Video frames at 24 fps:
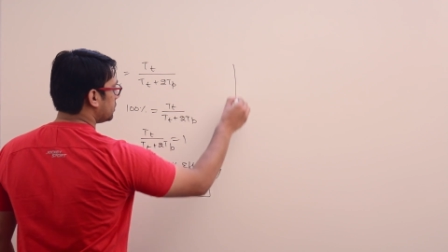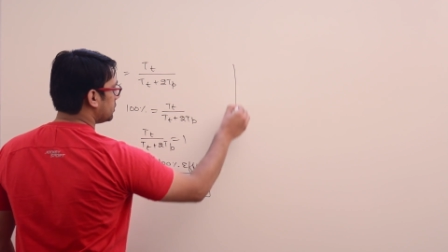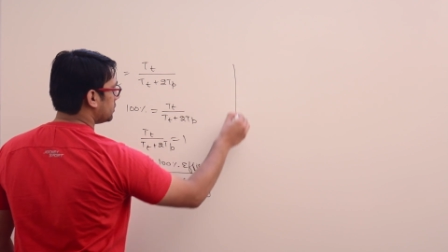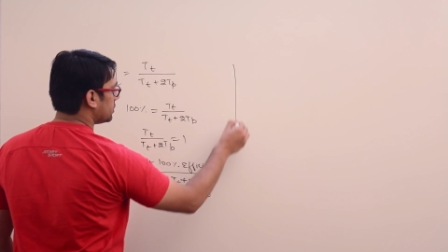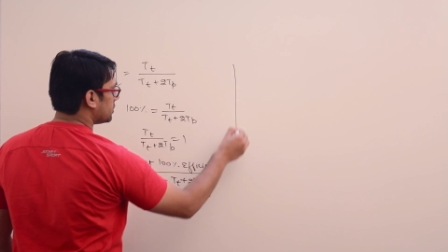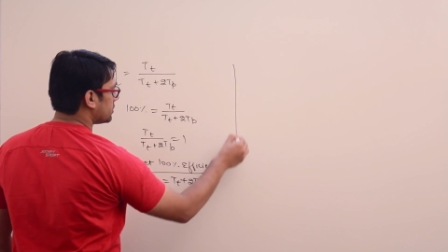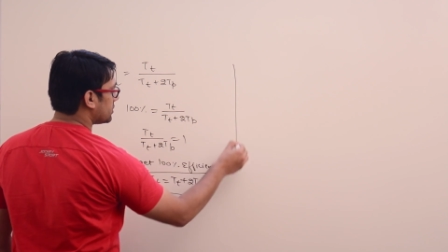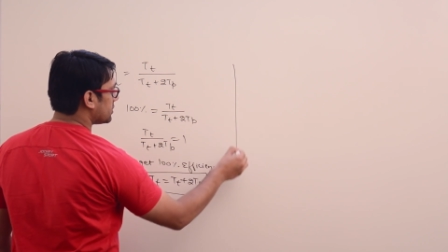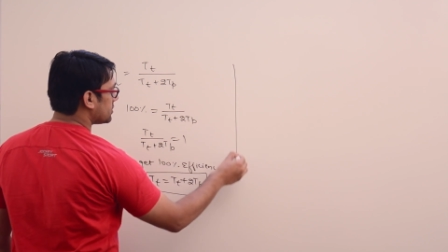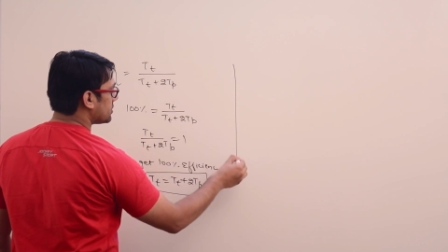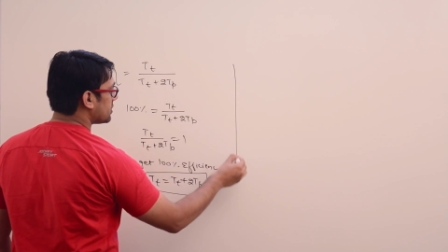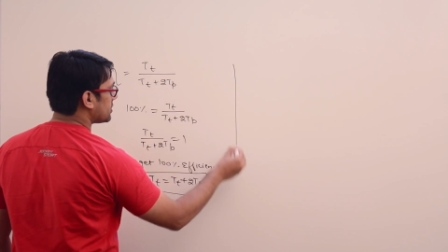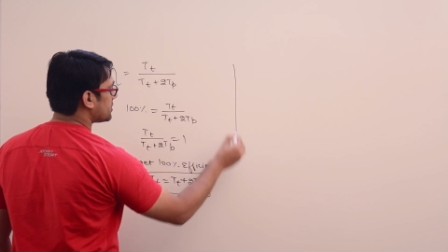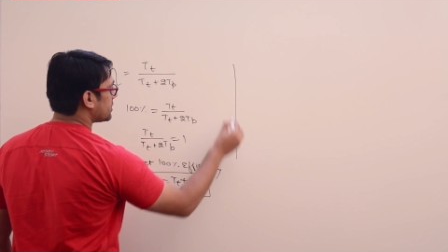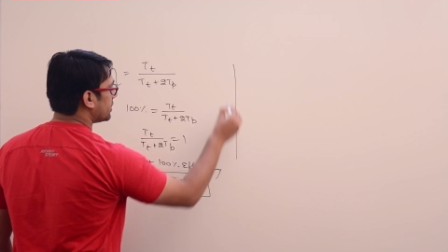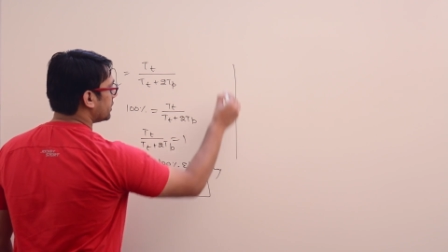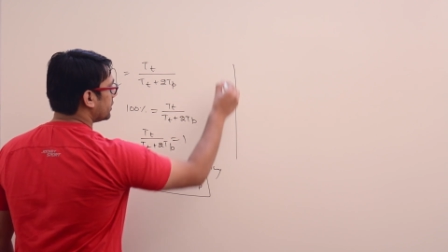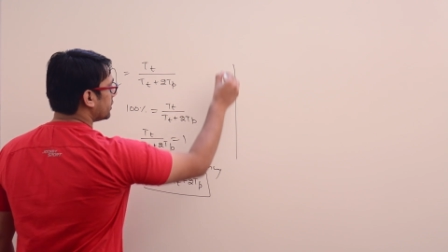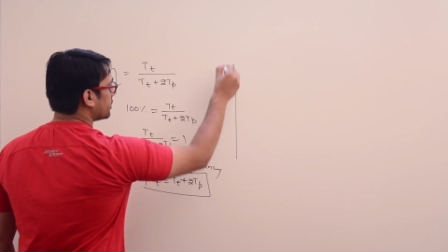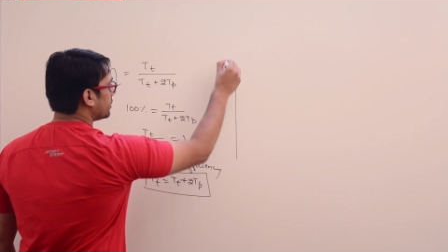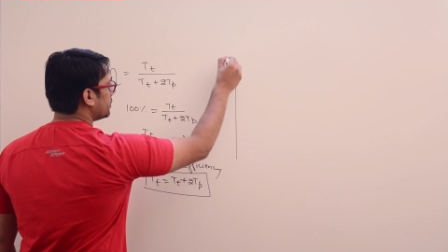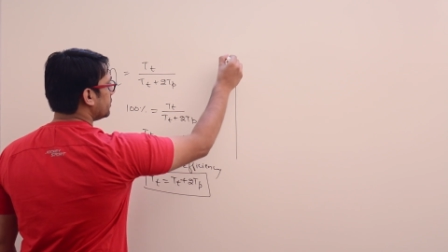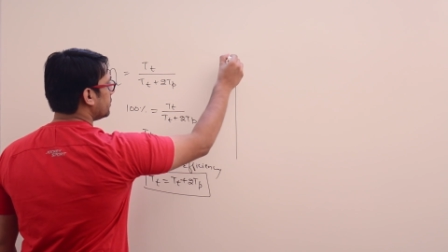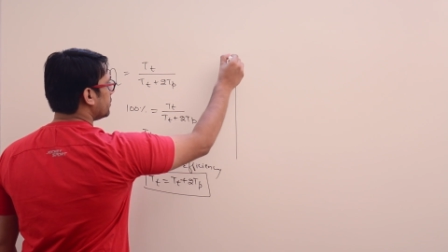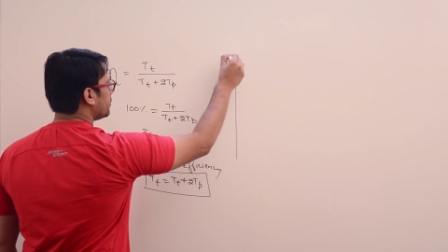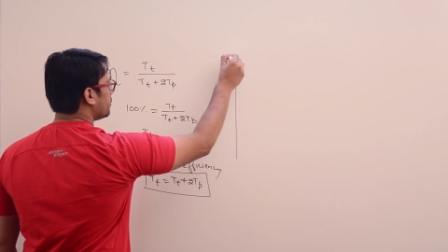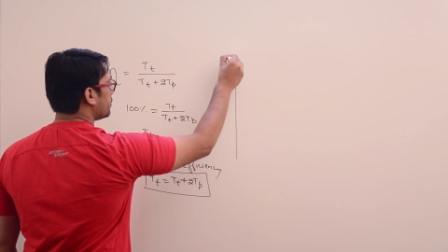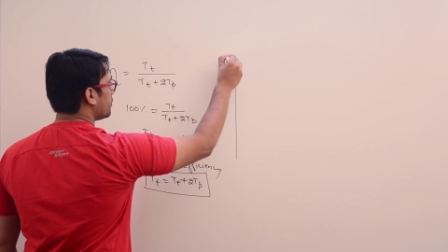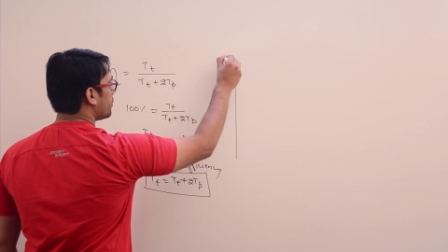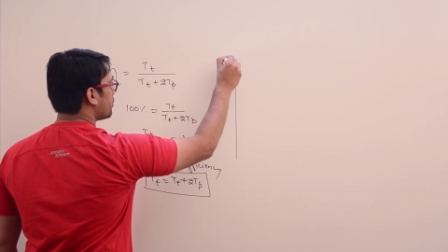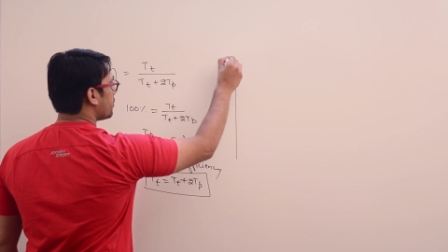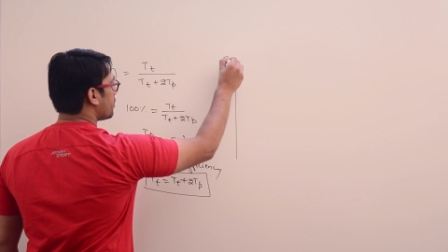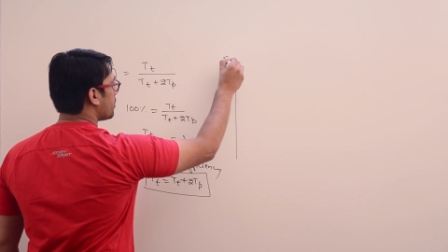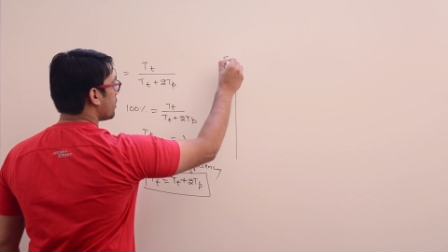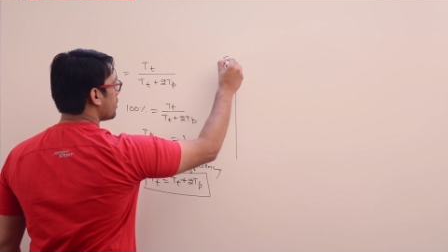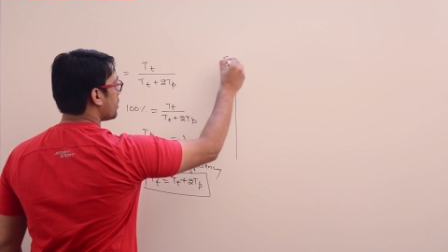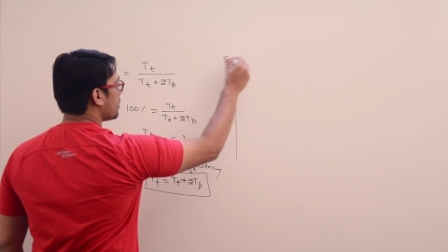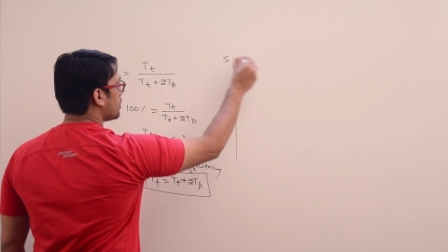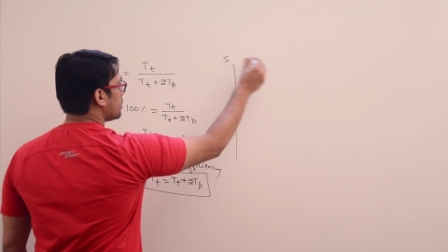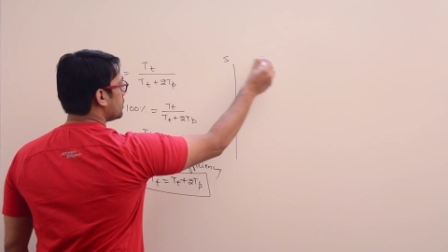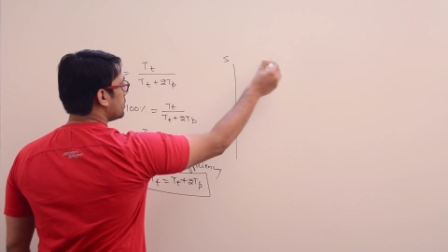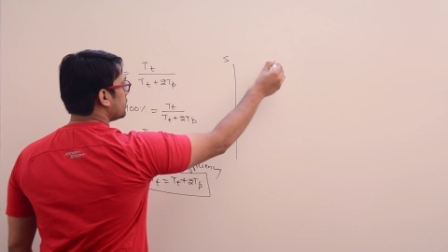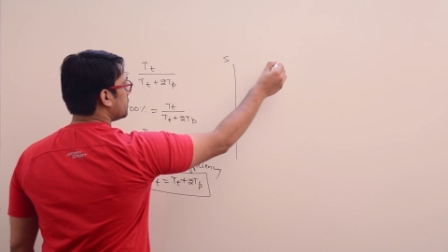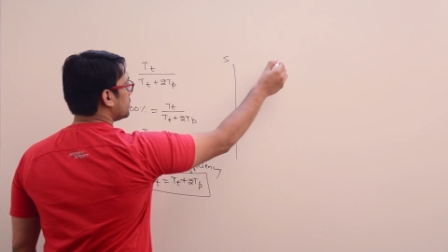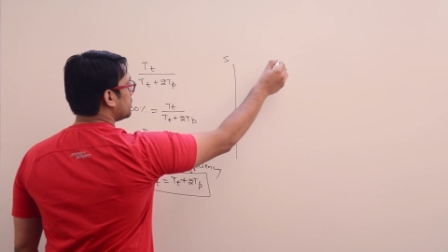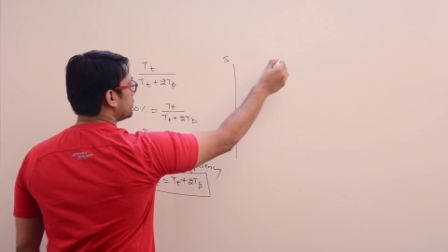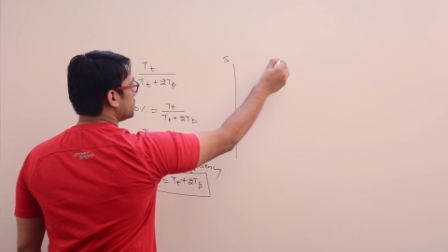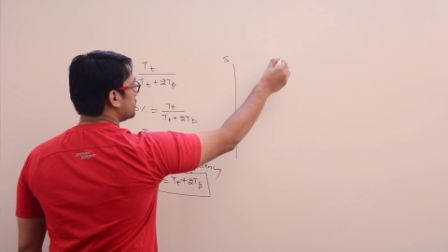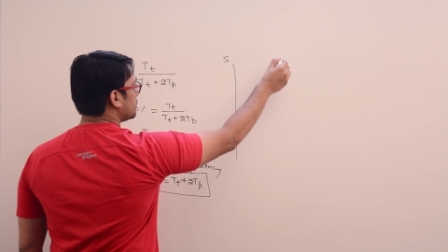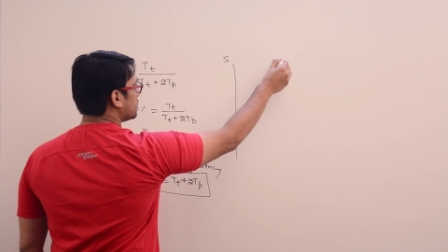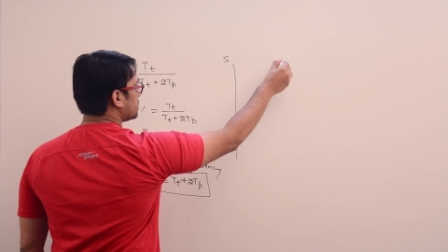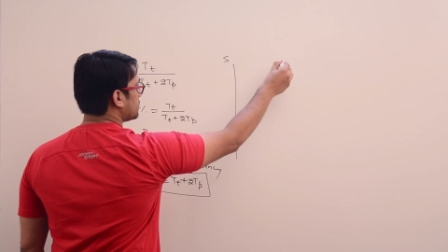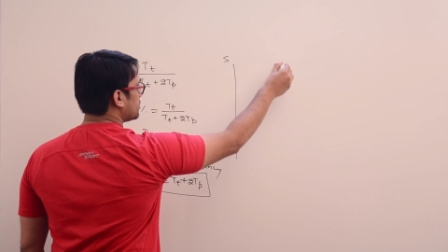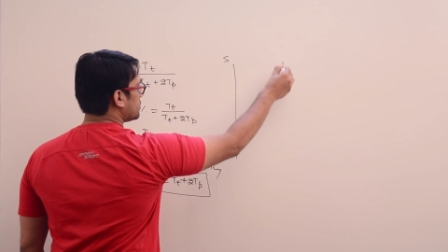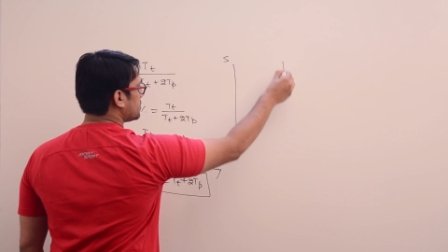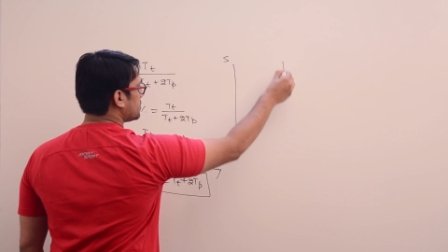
this is the sender, this